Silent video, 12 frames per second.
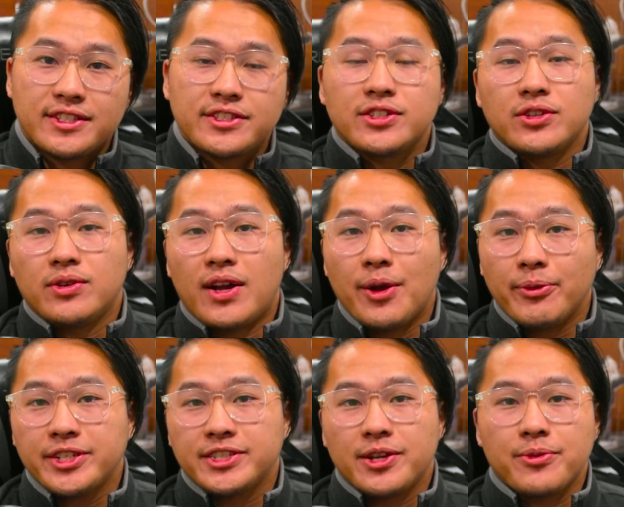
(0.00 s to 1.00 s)
so I want to
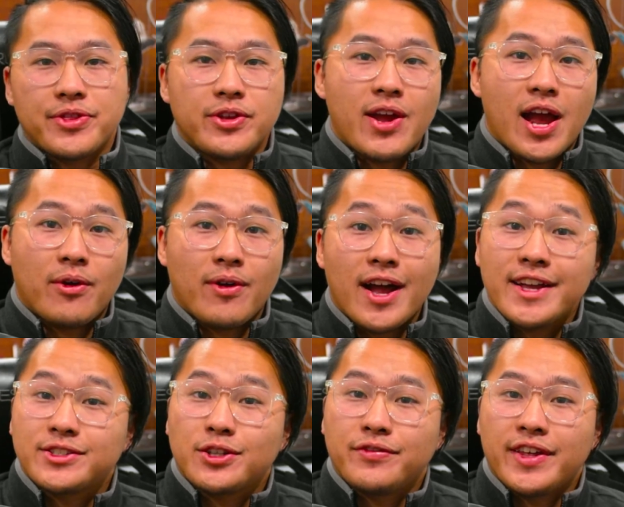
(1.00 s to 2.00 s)
share with you how I
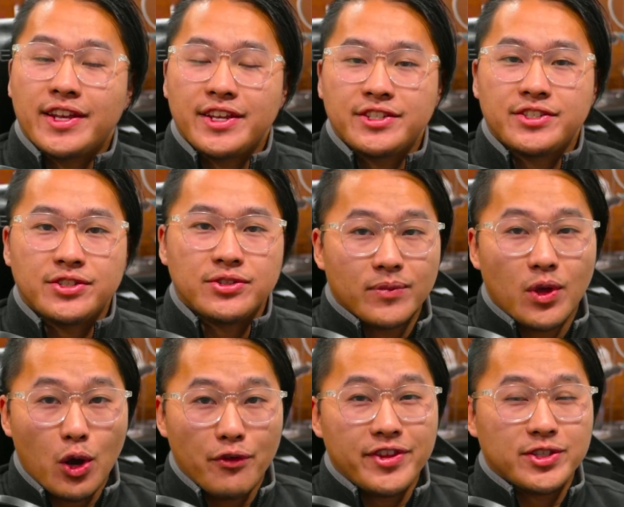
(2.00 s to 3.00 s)
solved that issue
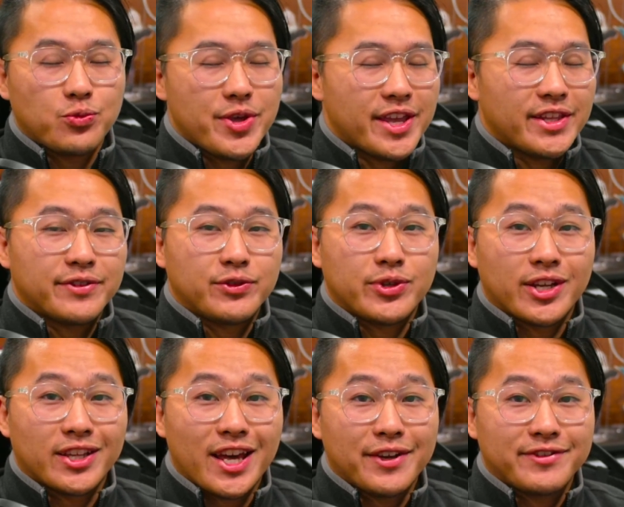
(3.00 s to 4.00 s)
over this weekend of doing a
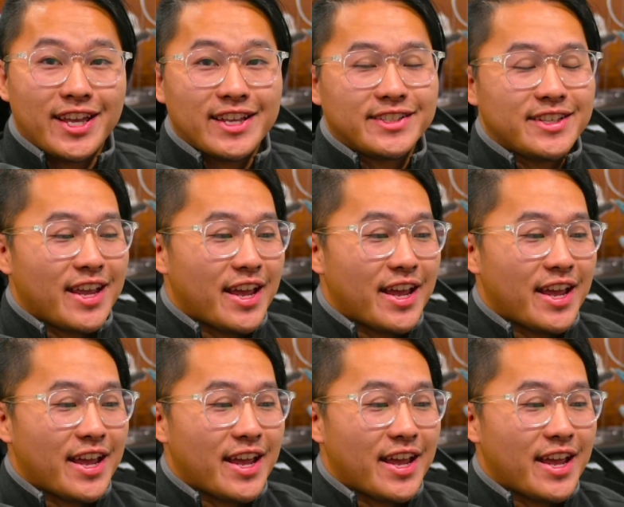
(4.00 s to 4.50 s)
lot of testing and